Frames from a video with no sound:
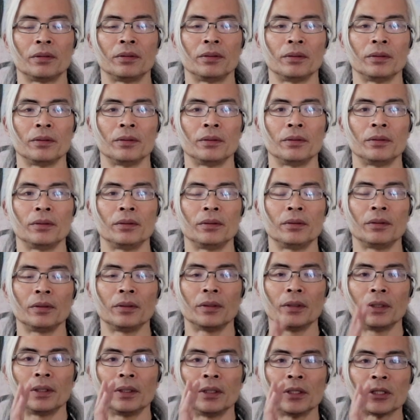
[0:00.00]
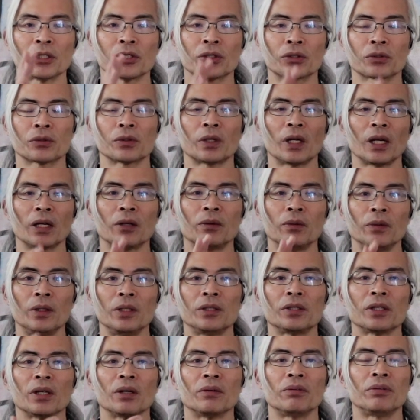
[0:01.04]
to strike
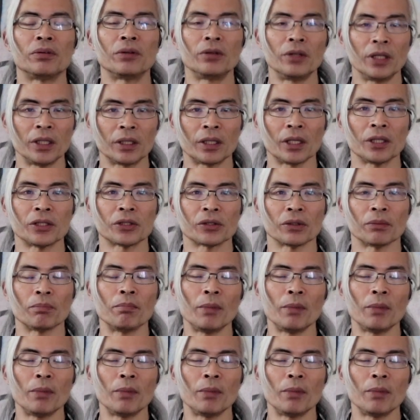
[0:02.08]
with a full intention.